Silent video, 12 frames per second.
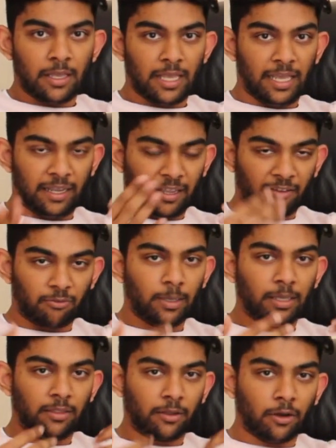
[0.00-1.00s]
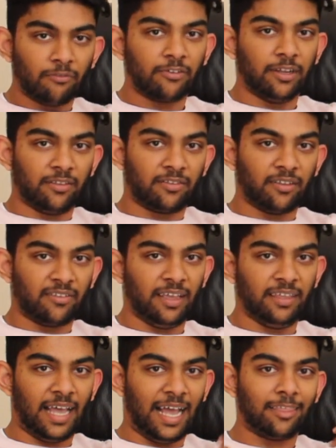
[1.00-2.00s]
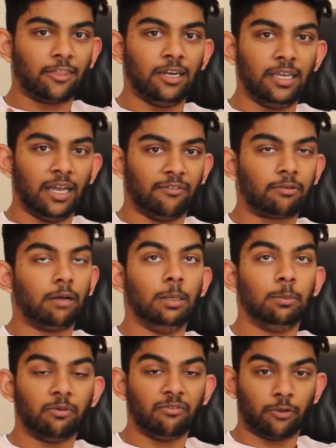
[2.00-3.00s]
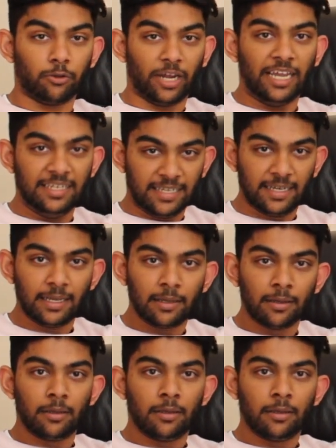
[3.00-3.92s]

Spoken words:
it gives me the confidence to say that actually I've come up with a good idea,